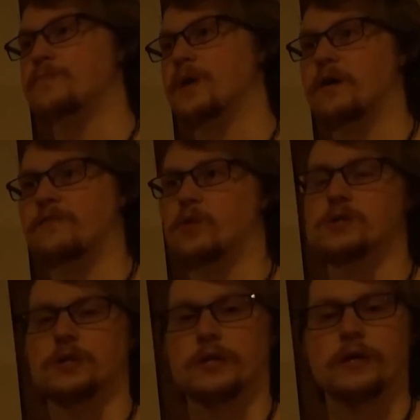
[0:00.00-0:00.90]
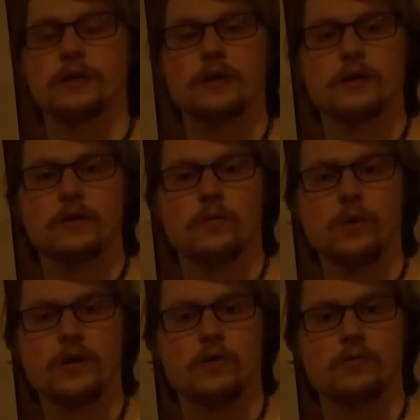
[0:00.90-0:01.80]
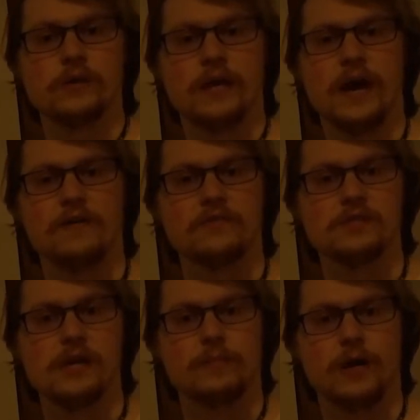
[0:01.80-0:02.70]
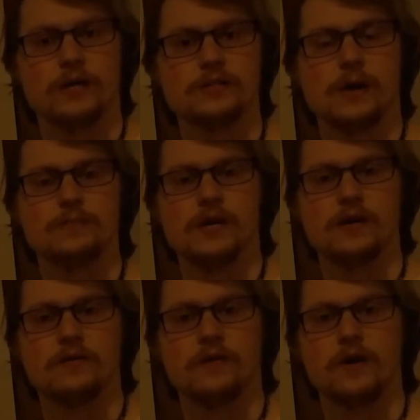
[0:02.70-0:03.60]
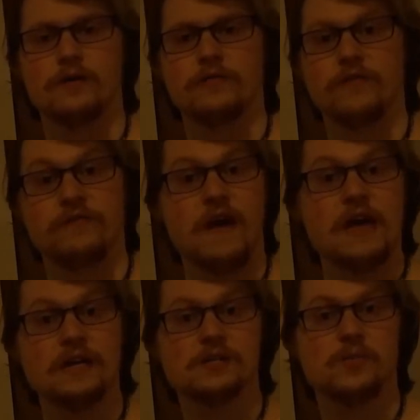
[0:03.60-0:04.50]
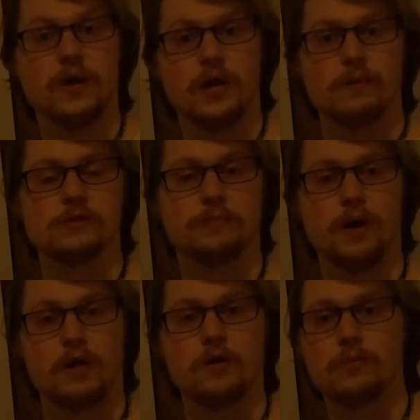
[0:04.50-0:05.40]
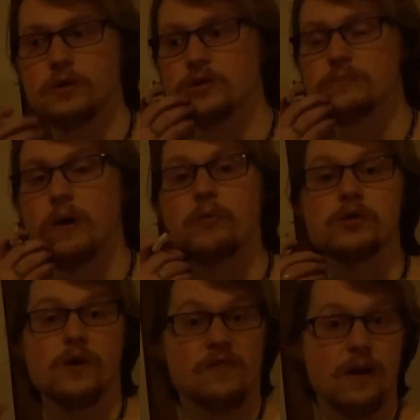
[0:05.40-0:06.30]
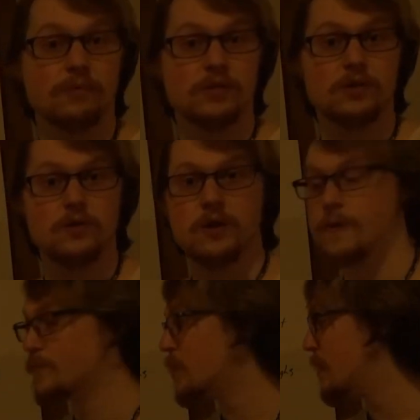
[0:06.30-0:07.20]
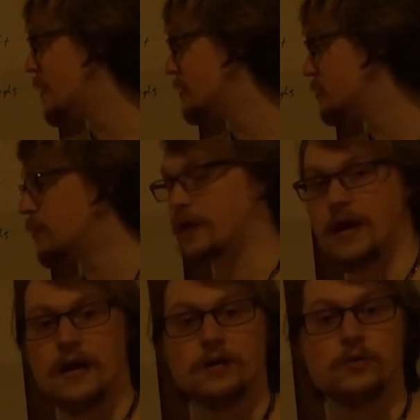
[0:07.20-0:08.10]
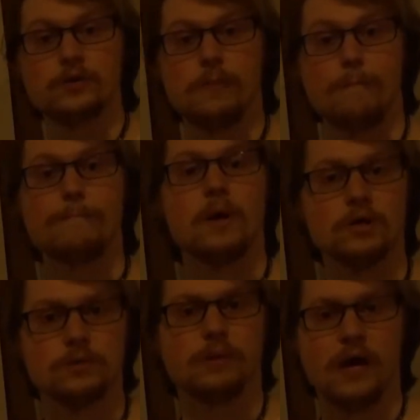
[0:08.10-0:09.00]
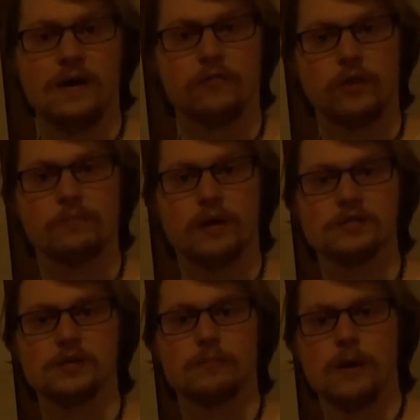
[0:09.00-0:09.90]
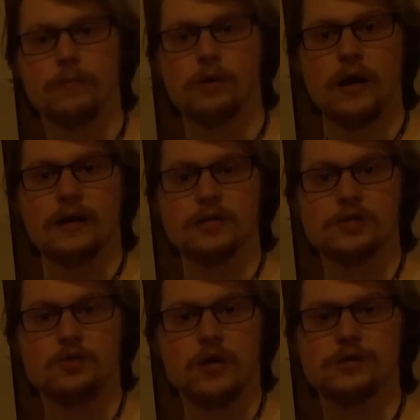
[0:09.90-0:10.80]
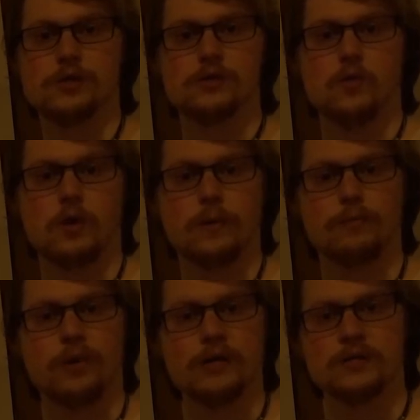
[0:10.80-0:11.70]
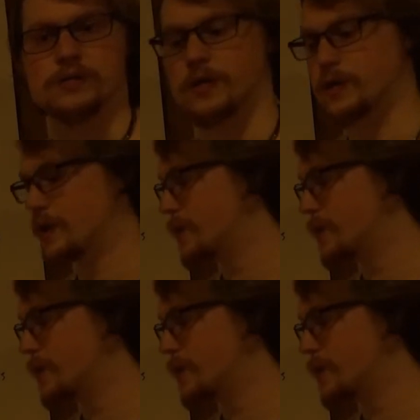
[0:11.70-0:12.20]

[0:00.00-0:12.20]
Unfortunately, we don't really have the same concept of phase when it comes to polynomials, but we do have amplitude, and that's, again, you just multiply everything by some number and it stretches or compresses it.